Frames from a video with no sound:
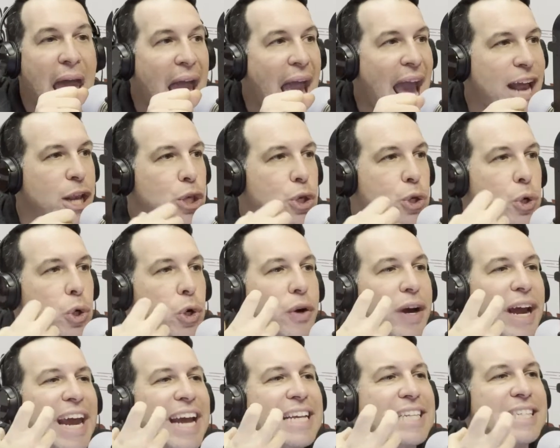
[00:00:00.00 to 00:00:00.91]
and
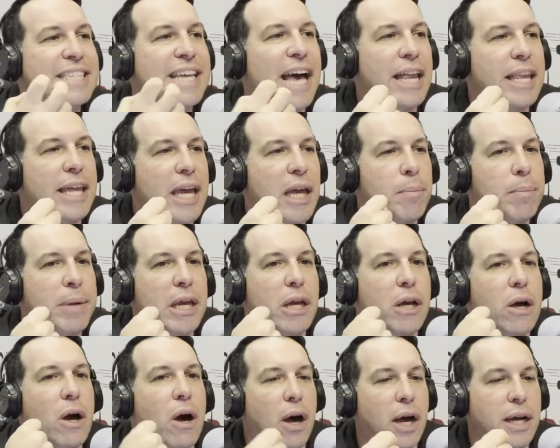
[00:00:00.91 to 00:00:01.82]
you're excelling
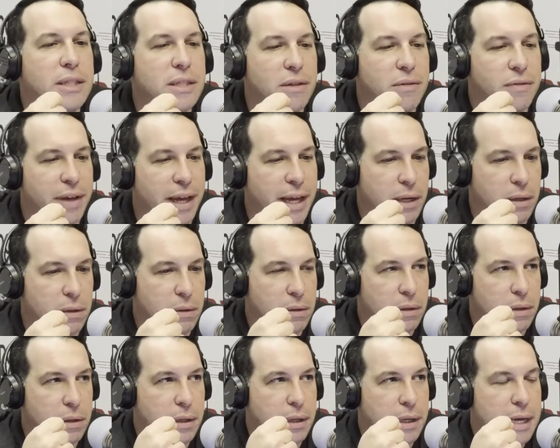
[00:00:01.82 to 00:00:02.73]
because of it?
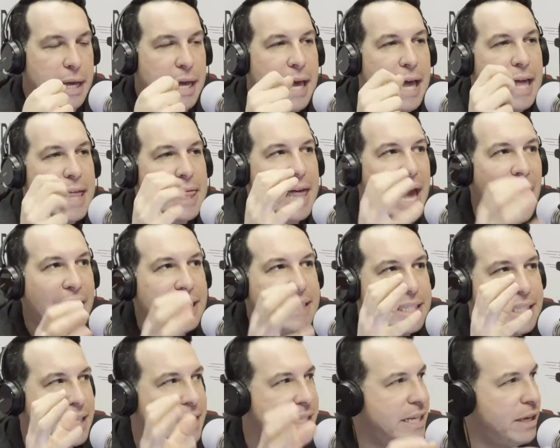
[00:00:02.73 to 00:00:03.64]

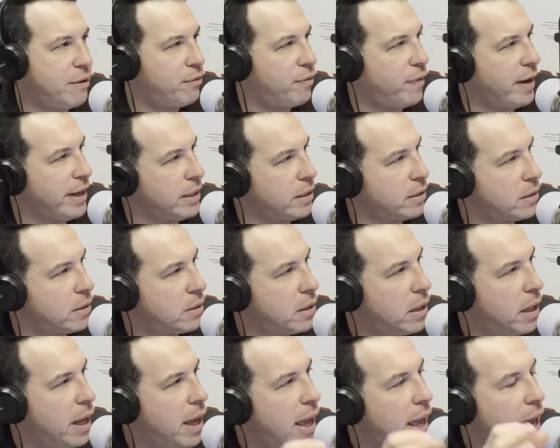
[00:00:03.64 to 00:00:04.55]
That's the
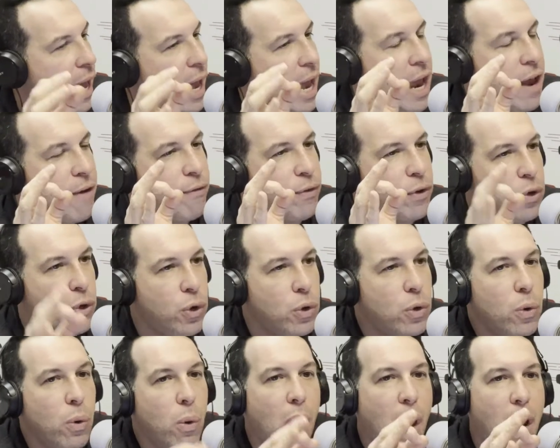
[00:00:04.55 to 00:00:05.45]
difference. If
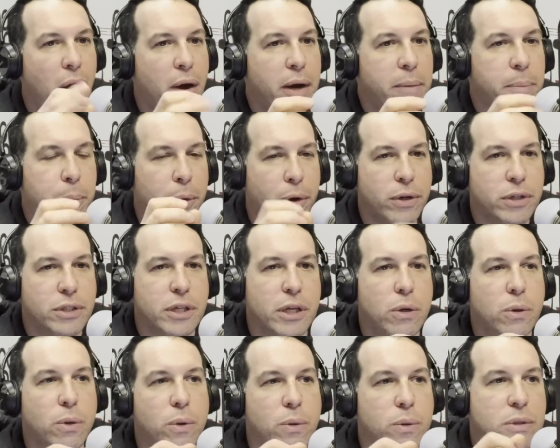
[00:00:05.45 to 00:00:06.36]
you are a
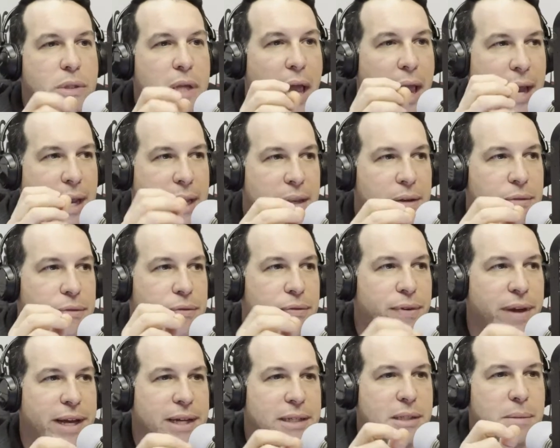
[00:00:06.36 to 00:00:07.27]
person who's in the
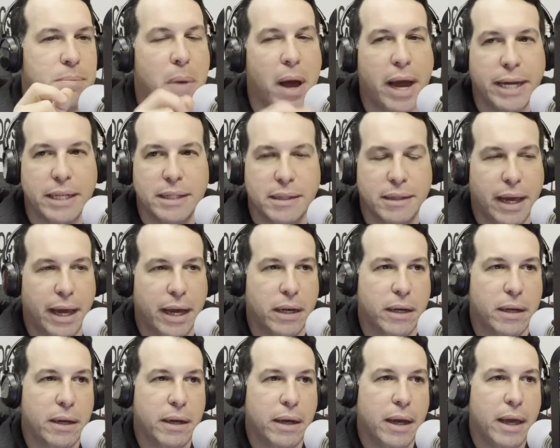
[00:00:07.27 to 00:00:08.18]
fixed mindset,
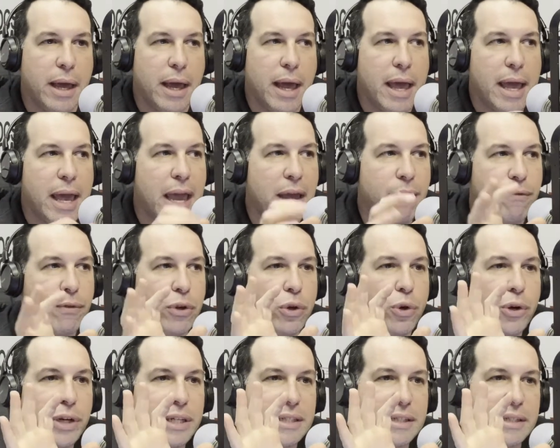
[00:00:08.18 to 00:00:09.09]
if
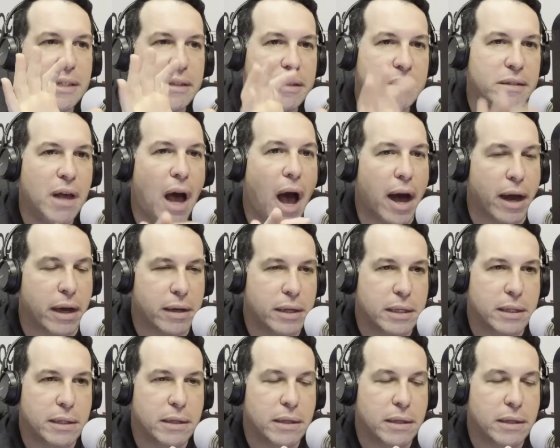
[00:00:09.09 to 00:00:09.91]
you're stuck,